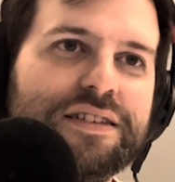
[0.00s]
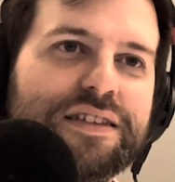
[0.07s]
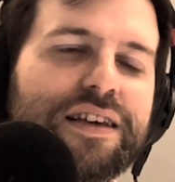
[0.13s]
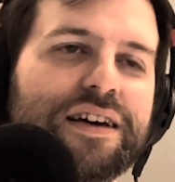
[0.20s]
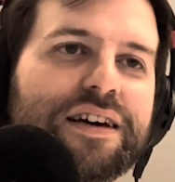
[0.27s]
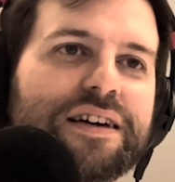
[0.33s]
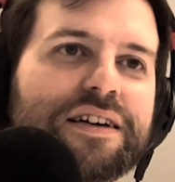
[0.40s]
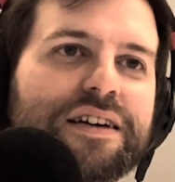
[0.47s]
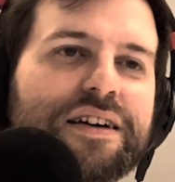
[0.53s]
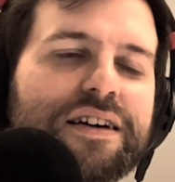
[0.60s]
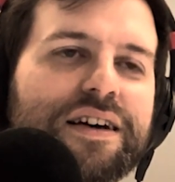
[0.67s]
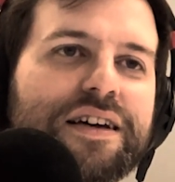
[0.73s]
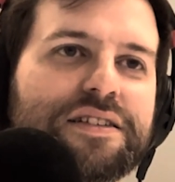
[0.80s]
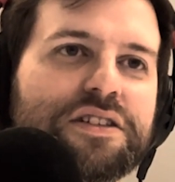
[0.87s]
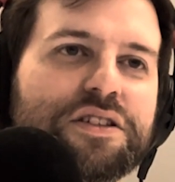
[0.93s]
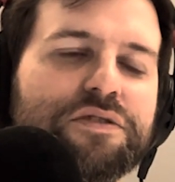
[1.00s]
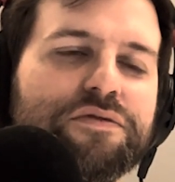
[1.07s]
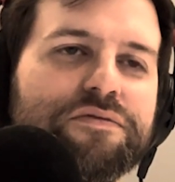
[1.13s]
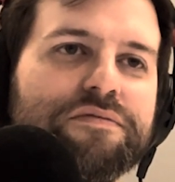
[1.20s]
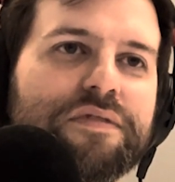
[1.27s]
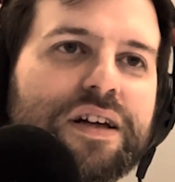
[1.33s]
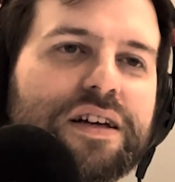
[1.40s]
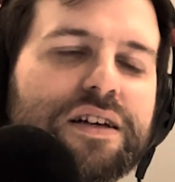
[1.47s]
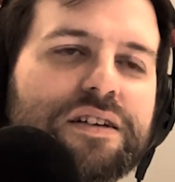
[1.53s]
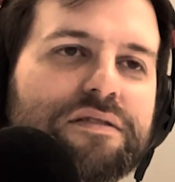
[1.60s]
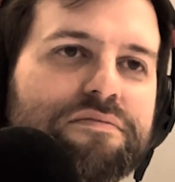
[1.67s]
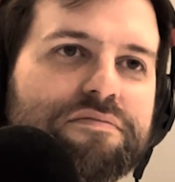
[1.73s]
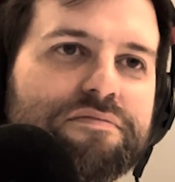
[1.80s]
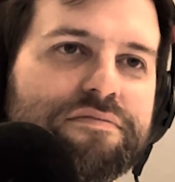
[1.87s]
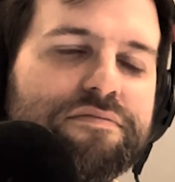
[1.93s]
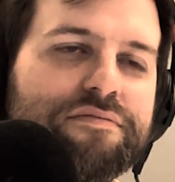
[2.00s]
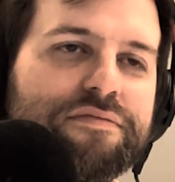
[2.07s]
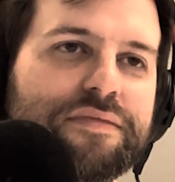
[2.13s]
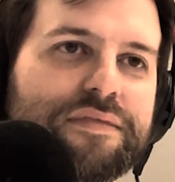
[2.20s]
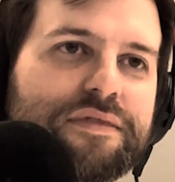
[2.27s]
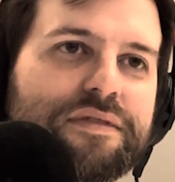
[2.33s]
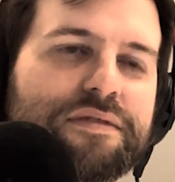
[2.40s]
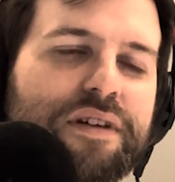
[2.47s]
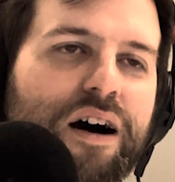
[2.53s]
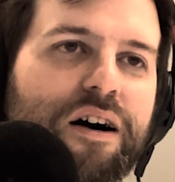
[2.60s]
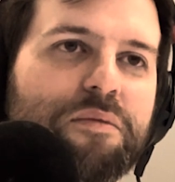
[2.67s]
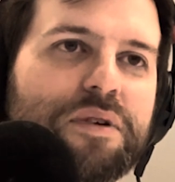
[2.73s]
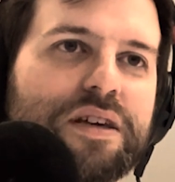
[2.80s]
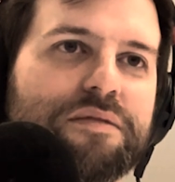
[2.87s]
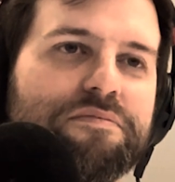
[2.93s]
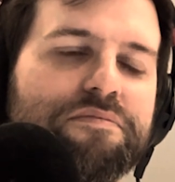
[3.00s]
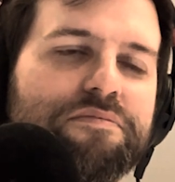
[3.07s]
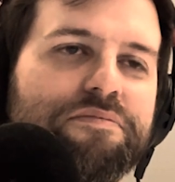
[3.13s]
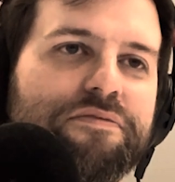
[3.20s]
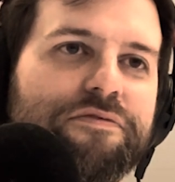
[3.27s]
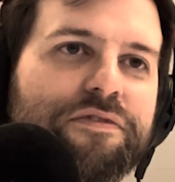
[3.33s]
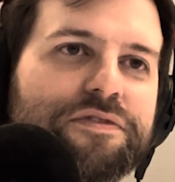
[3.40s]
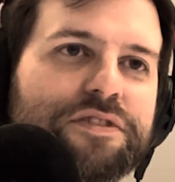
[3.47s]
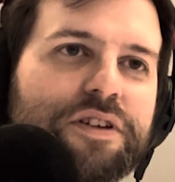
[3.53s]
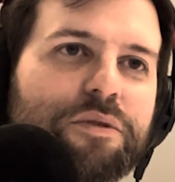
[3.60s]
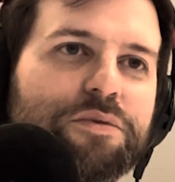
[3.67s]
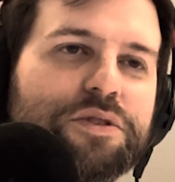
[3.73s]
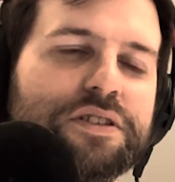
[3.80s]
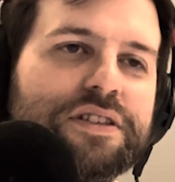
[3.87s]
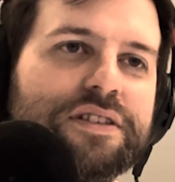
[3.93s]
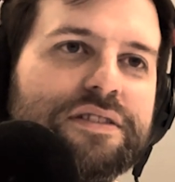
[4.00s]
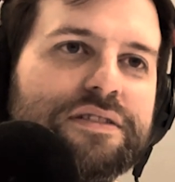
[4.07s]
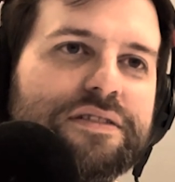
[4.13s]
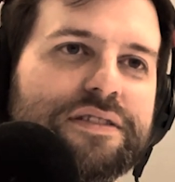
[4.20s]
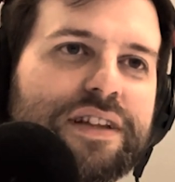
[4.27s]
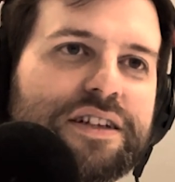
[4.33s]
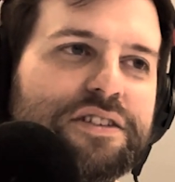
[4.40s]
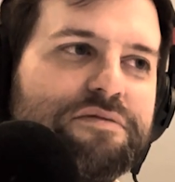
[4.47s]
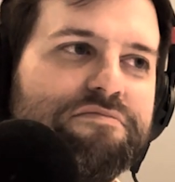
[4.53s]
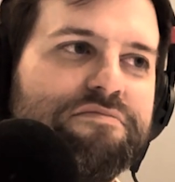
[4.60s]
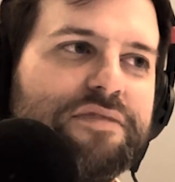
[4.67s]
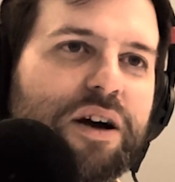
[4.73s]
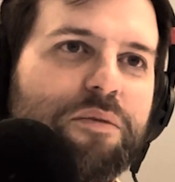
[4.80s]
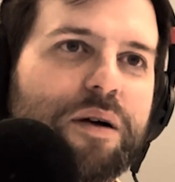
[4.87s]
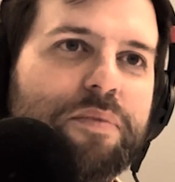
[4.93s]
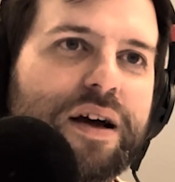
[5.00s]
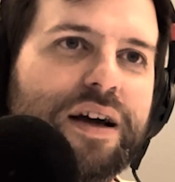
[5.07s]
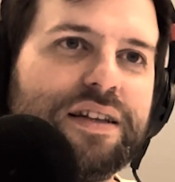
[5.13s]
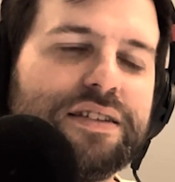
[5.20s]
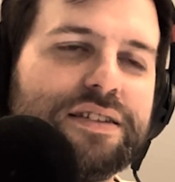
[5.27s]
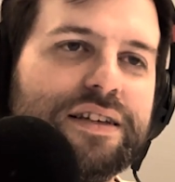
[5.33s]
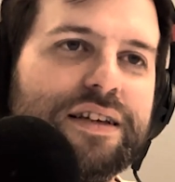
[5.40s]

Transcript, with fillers: Yeah. Is it just like army soldiers and they just don't wear pants?